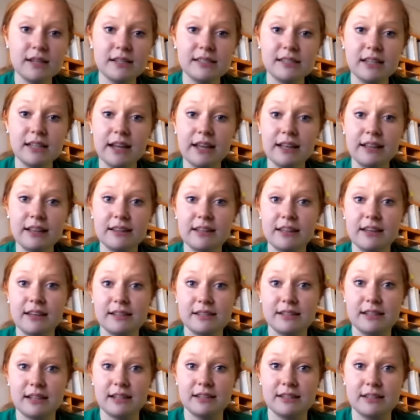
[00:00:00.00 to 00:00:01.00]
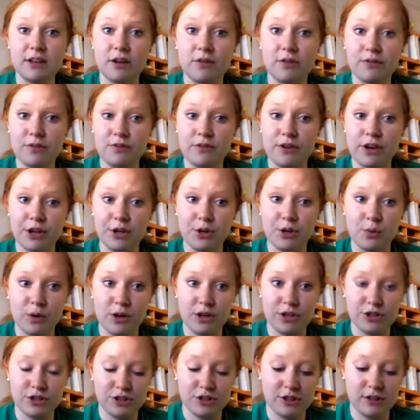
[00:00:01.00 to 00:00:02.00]
Second thing is that
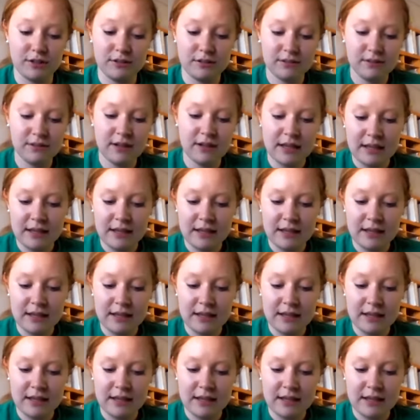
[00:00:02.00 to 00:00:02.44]
self-evaluation.